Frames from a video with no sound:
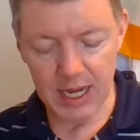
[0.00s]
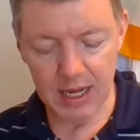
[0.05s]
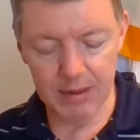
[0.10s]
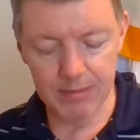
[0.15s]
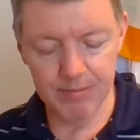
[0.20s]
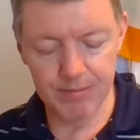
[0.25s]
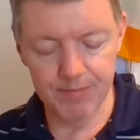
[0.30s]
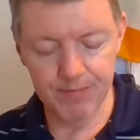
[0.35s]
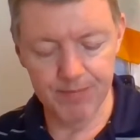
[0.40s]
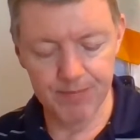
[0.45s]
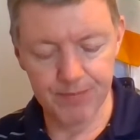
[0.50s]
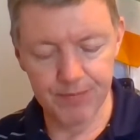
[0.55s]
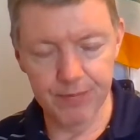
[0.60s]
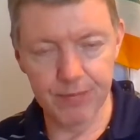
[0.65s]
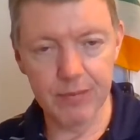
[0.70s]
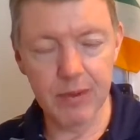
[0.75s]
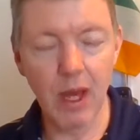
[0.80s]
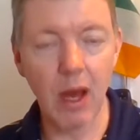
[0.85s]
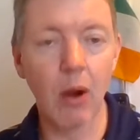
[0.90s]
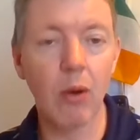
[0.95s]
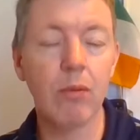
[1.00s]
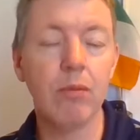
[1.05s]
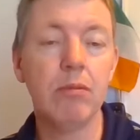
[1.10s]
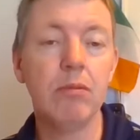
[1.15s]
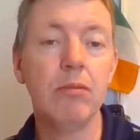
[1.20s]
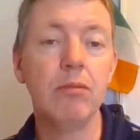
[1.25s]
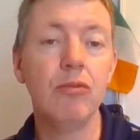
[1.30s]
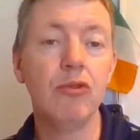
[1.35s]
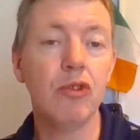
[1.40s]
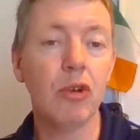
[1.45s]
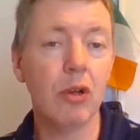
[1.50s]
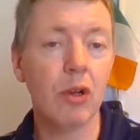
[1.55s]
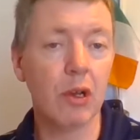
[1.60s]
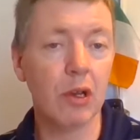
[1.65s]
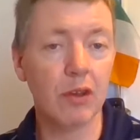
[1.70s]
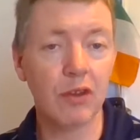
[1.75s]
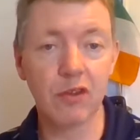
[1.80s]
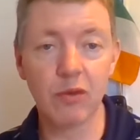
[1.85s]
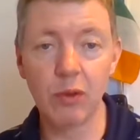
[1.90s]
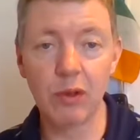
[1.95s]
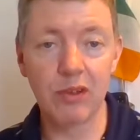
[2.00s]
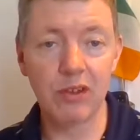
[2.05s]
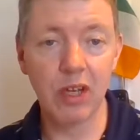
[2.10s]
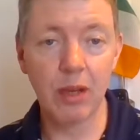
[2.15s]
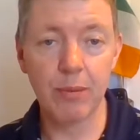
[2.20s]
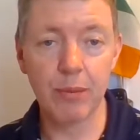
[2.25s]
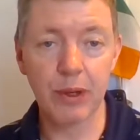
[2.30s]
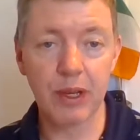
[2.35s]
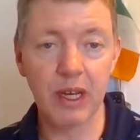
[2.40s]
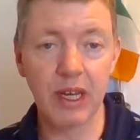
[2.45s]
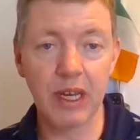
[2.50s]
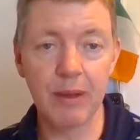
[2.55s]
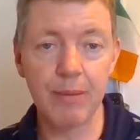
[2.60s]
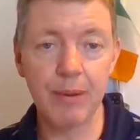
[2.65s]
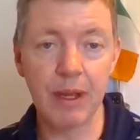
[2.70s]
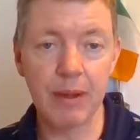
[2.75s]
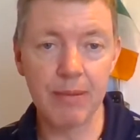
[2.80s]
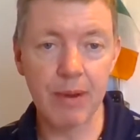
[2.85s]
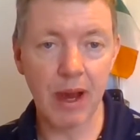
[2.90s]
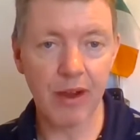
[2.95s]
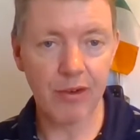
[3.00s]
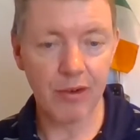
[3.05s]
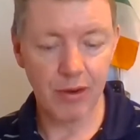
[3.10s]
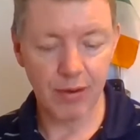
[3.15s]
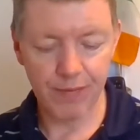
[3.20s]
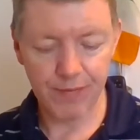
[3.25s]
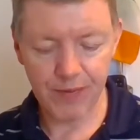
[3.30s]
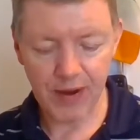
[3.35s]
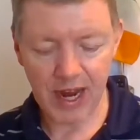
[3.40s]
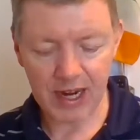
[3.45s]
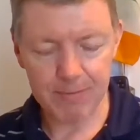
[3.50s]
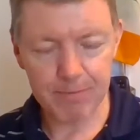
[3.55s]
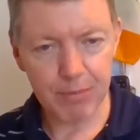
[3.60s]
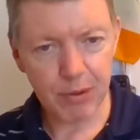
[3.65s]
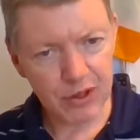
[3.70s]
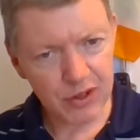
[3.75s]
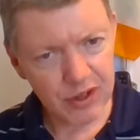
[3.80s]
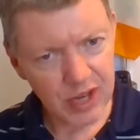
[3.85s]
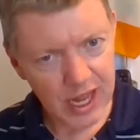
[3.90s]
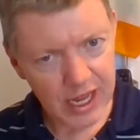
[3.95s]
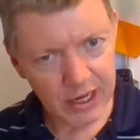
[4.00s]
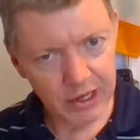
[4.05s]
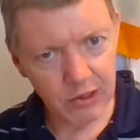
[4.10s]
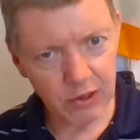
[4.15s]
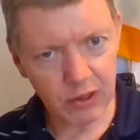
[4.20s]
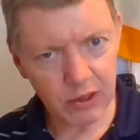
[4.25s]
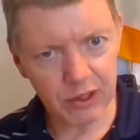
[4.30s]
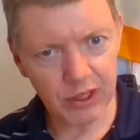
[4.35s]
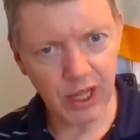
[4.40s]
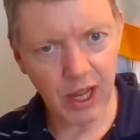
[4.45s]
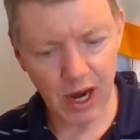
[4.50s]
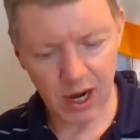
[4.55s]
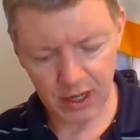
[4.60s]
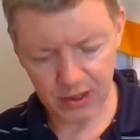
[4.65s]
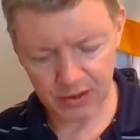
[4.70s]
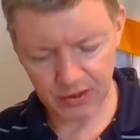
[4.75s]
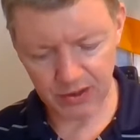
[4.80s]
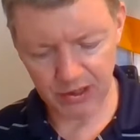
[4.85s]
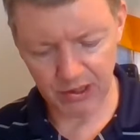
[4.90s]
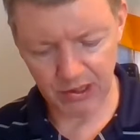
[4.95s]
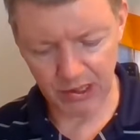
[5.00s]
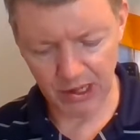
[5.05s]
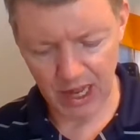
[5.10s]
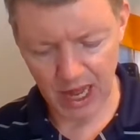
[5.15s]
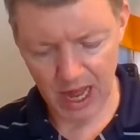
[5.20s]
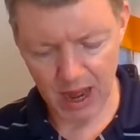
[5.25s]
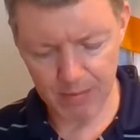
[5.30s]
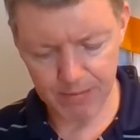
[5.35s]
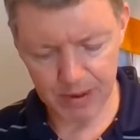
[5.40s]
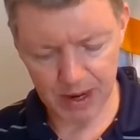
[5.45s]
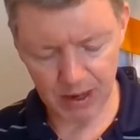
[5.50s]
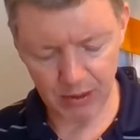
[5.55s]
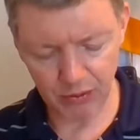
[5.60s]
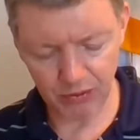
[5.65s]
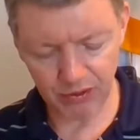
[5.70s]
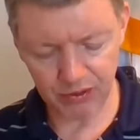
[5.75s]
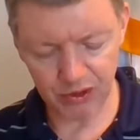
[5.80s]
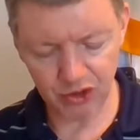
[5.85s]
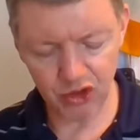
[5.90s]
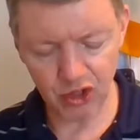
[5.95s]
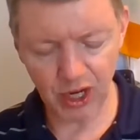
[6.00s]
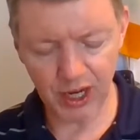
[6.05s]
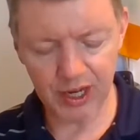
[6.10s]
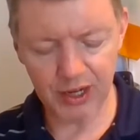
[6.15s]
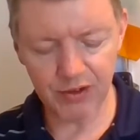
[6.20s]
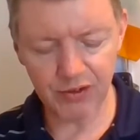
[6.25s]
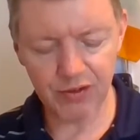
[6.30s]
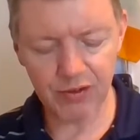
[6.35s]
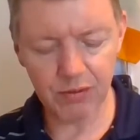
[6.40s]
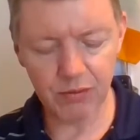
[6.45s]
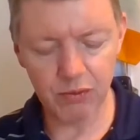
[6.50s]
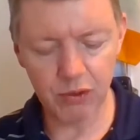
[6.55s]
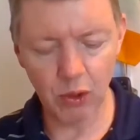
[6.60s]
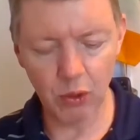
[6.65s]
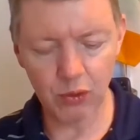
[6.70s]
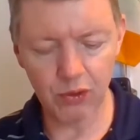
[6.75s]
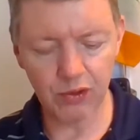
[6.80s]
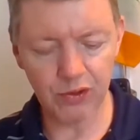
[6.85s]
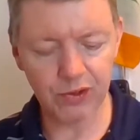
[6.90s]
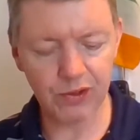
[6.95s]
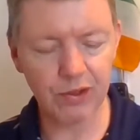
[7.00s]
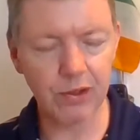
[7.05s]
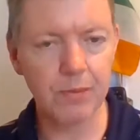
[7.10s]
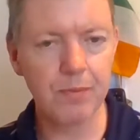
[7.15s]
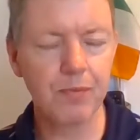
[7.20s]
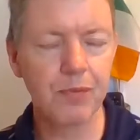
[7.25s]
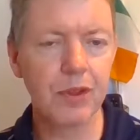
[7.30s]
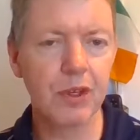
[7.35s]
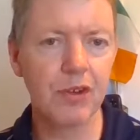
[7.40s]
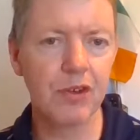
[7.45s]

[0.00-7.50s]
Now, journalists will typically be matter of fact, but take a look at the article about the giant rodent,